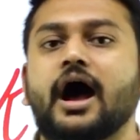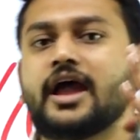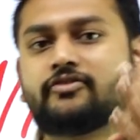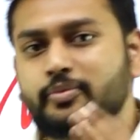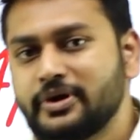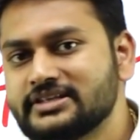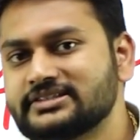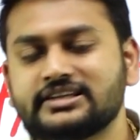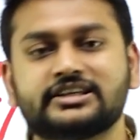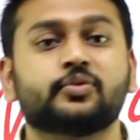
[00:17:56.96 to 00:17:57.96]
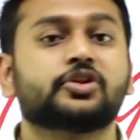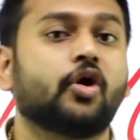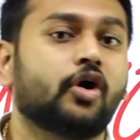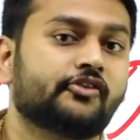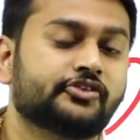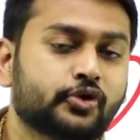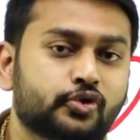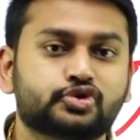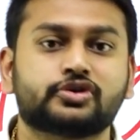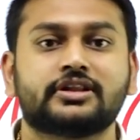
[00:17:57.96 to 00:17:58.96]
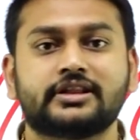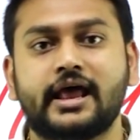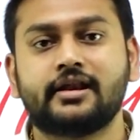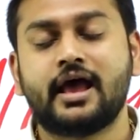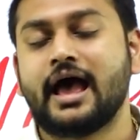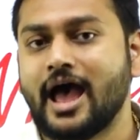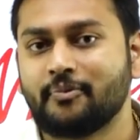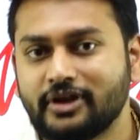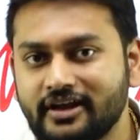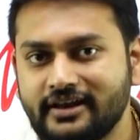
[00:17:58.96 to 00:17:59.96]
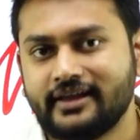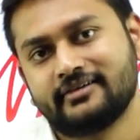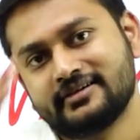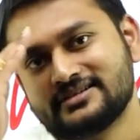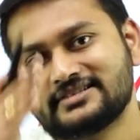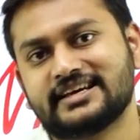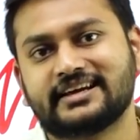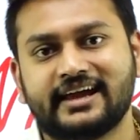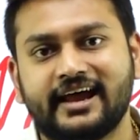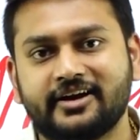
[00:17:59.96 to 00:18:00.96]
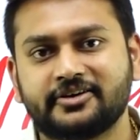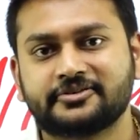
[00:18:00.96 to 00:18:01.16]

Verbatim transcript: I will be discussing with all of you. So till then, happy learning. Take care.